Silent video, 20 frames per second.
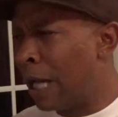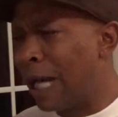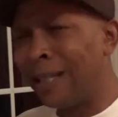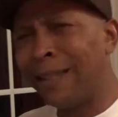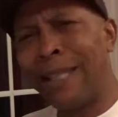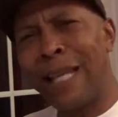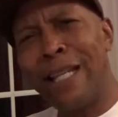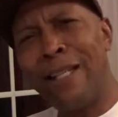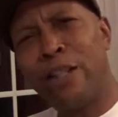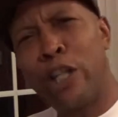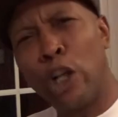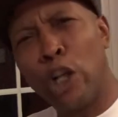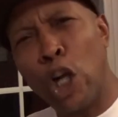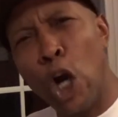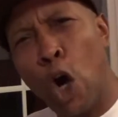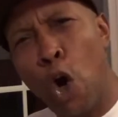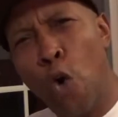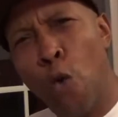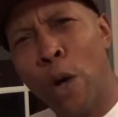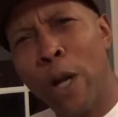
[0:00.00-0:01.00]
think
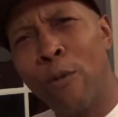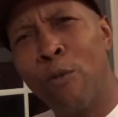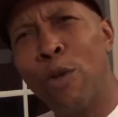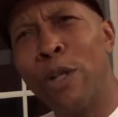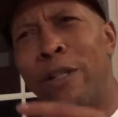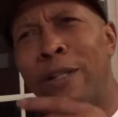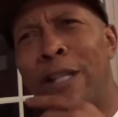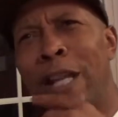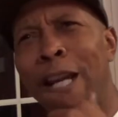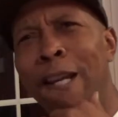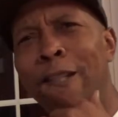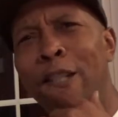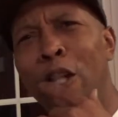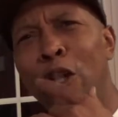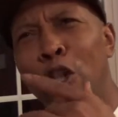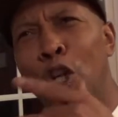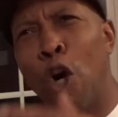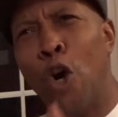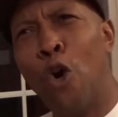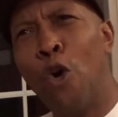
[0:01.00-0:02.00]
Tagoin was there.
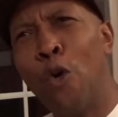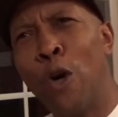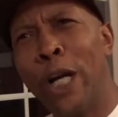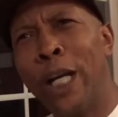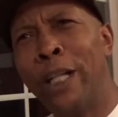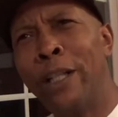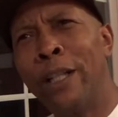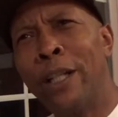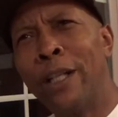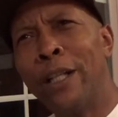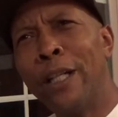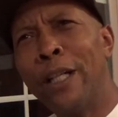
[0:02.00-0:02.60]
Tagoin,